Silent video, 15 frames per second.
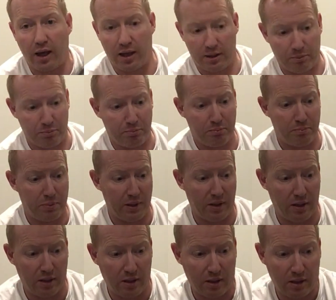a
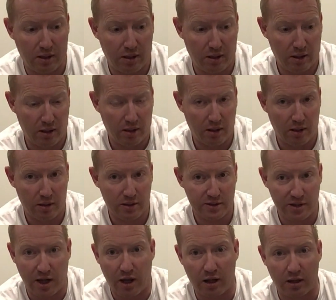big
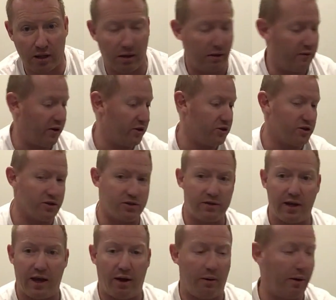Stark Avengers
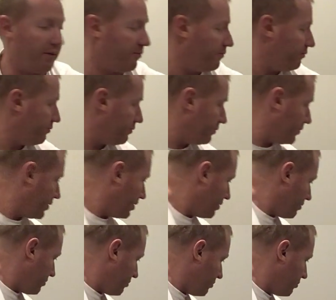tower.
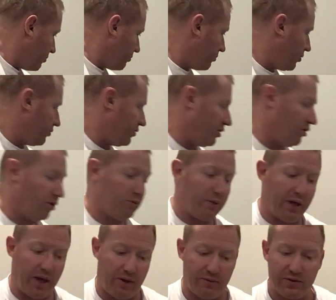Moving on, we
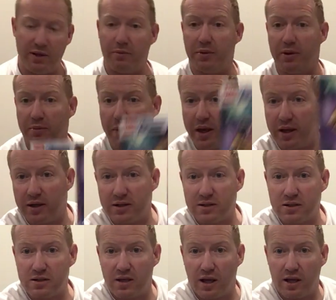have some of the
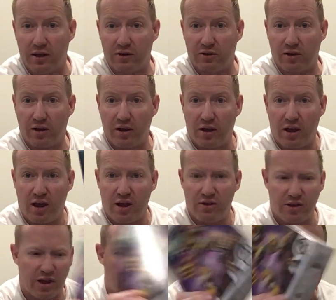mechs. There's
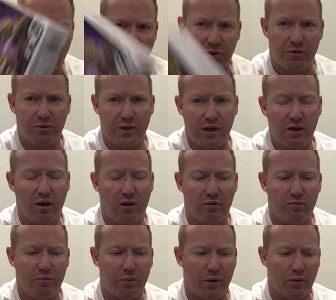Thanos. I think
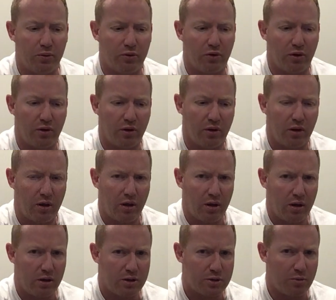I've built
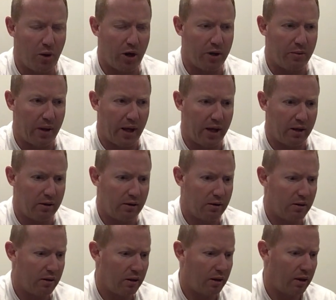Spider-Man
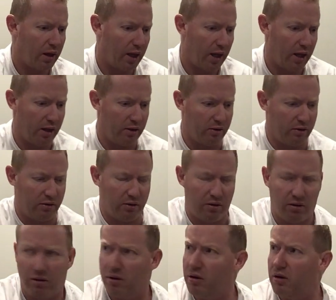
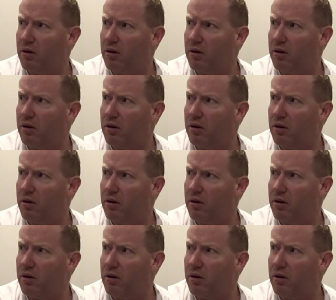and